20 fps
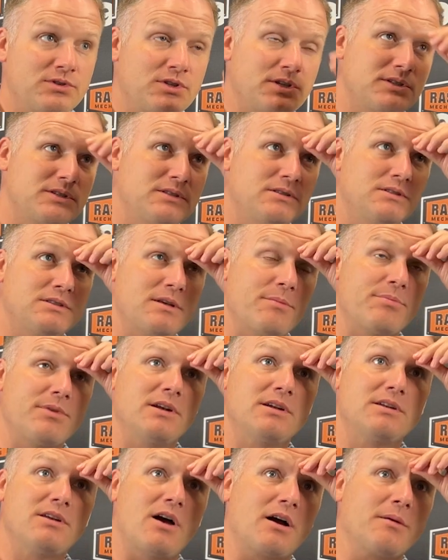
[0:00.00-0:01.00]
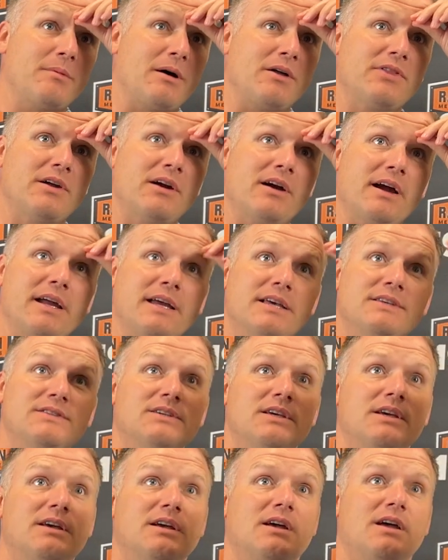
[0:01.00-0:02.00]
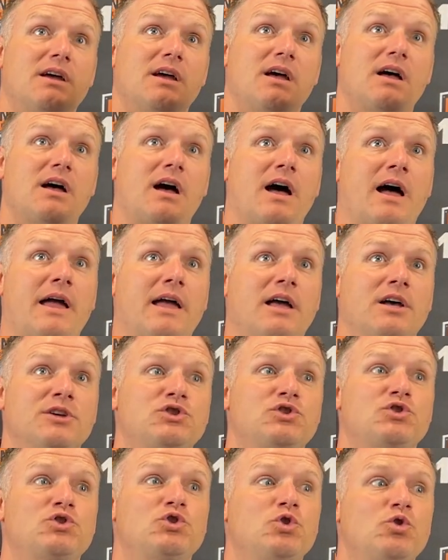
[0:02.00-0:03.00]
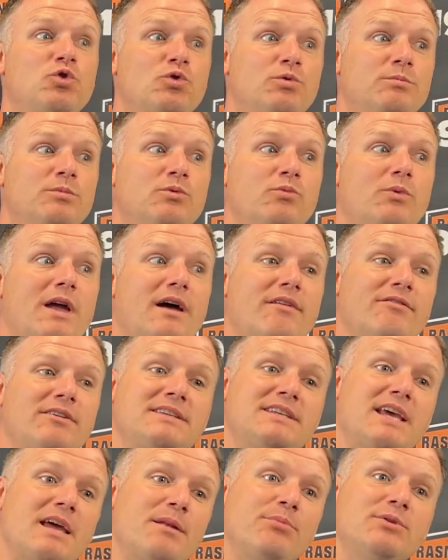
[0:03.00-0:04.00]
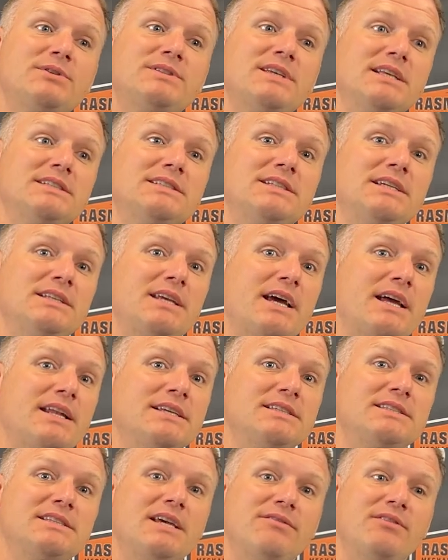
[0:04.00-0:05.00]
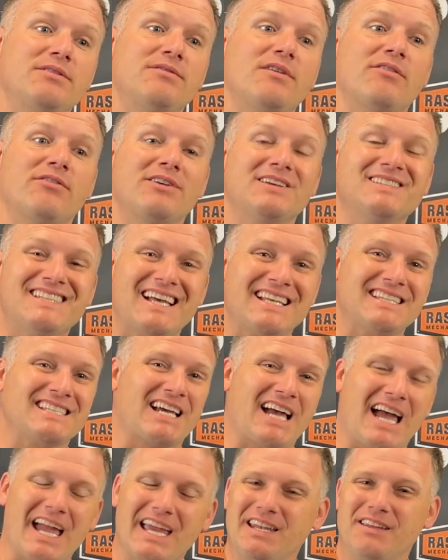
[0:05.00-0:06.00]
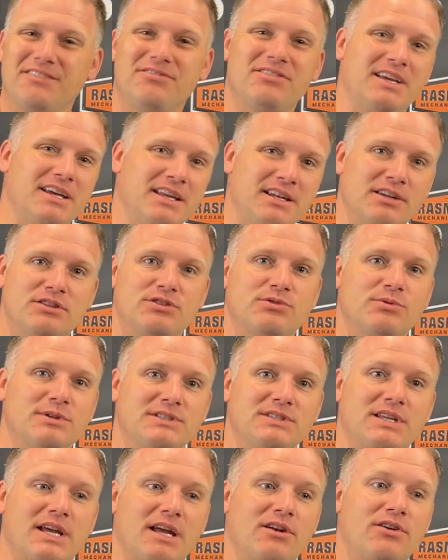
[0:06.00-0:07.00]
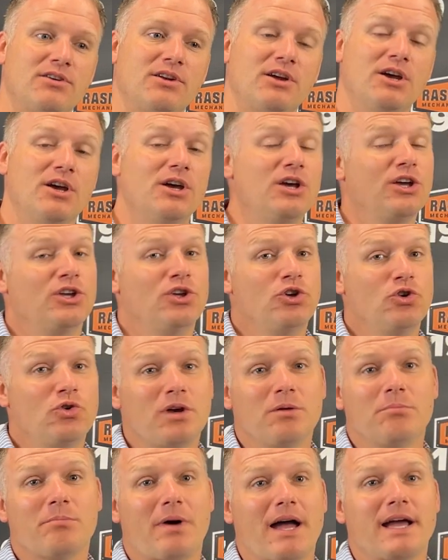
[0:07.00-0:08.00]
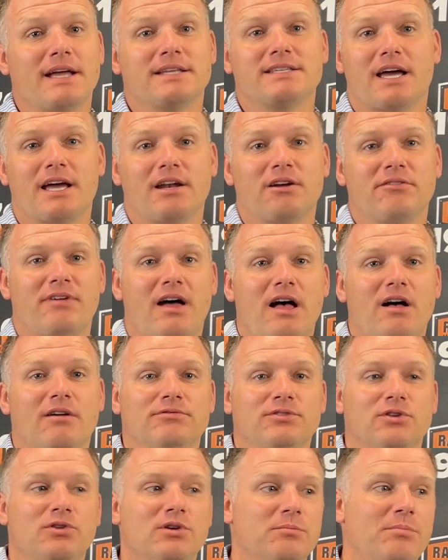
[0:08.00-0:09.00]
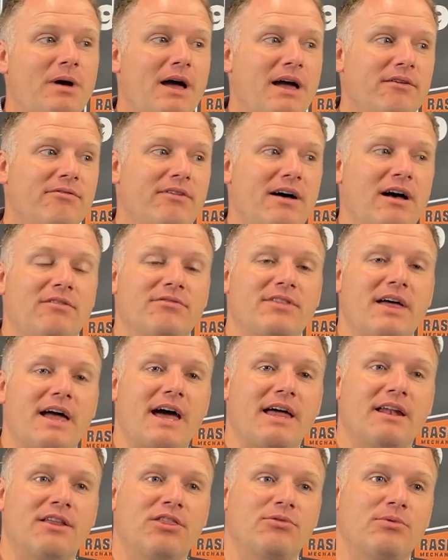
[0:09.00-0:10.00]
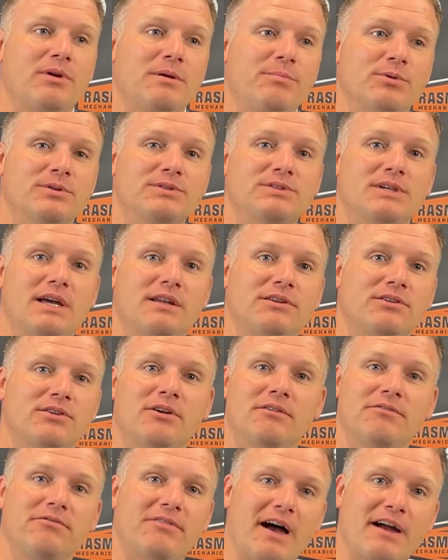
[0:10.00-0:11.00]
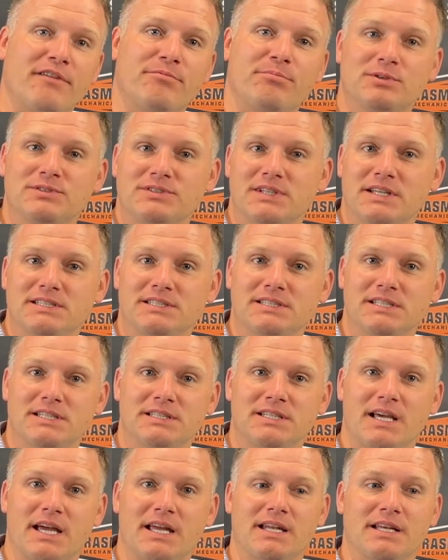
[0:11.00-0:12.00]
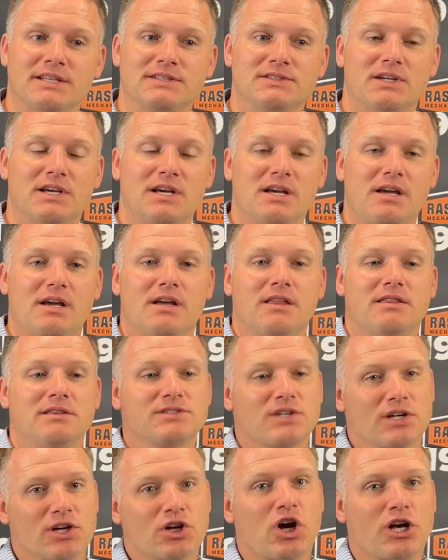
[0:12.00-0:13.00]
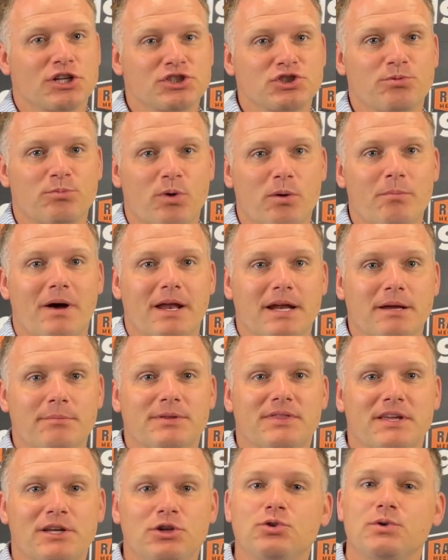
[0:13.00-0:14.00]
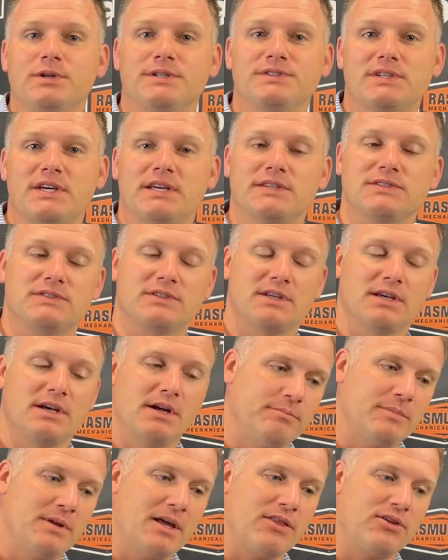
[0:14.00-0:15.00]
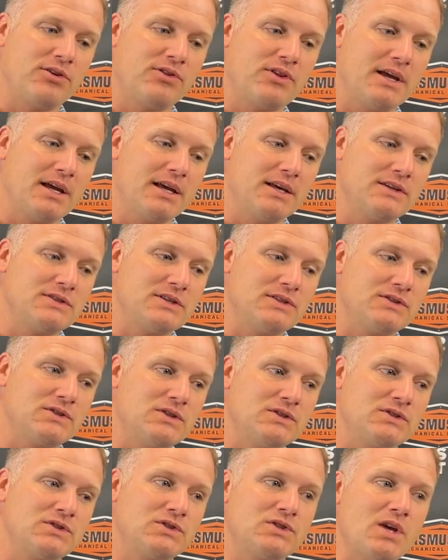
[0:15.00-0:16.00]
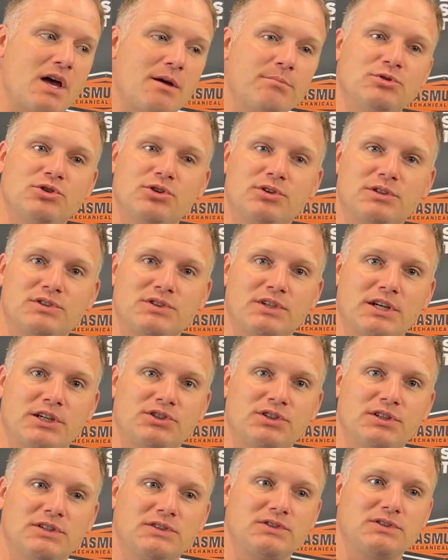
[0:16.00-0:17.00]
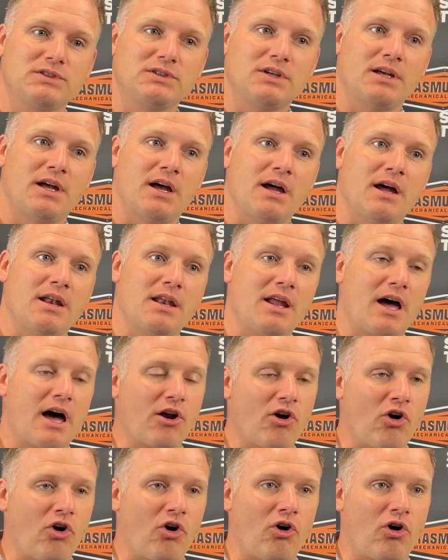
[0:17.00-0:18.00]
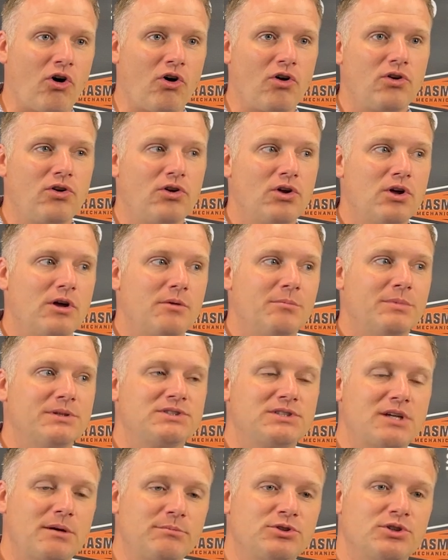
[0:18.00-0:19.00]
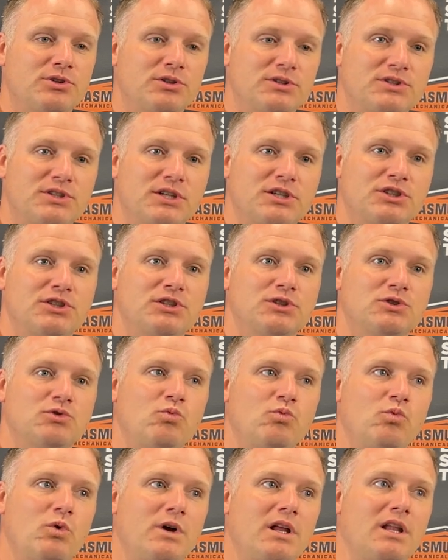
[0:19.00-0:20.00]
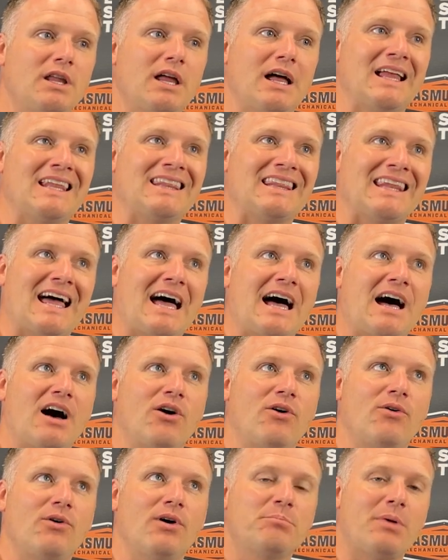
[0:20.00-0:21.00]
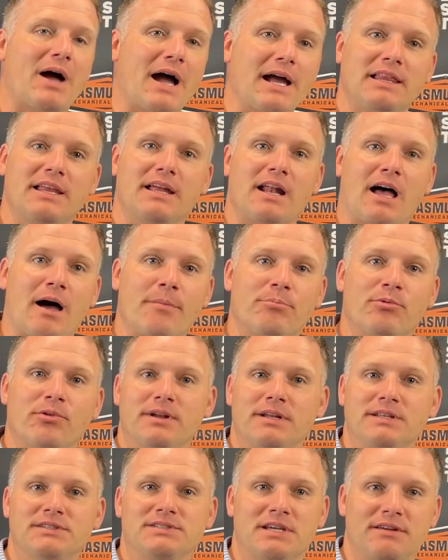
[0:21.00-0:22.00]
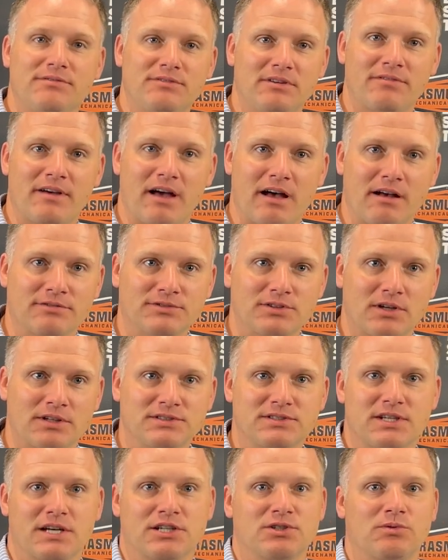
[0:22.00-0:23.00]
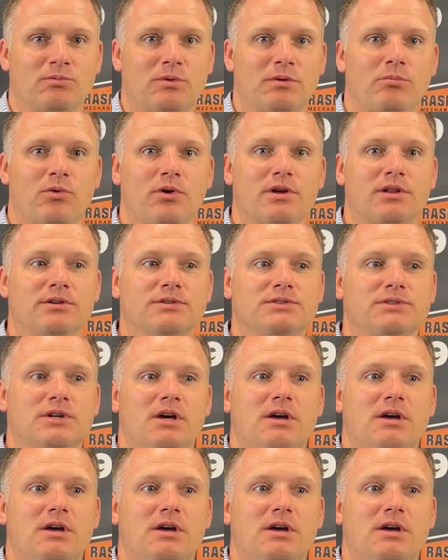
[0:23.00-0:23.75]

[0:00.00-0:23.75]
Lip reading: just something to talk about there. I guess I assumed we have a 10% seat tightness safety valve because that's kind of the industry standard. You can buy a tighter valve. You could buy a valve that had a 3% or a 5% seat tightness. It's going to cost you more money, but they do exist. The other thing is some jurisdictions, not all, but some jurisdictions will allow pilot-operated safety valves on Section 1 boilers.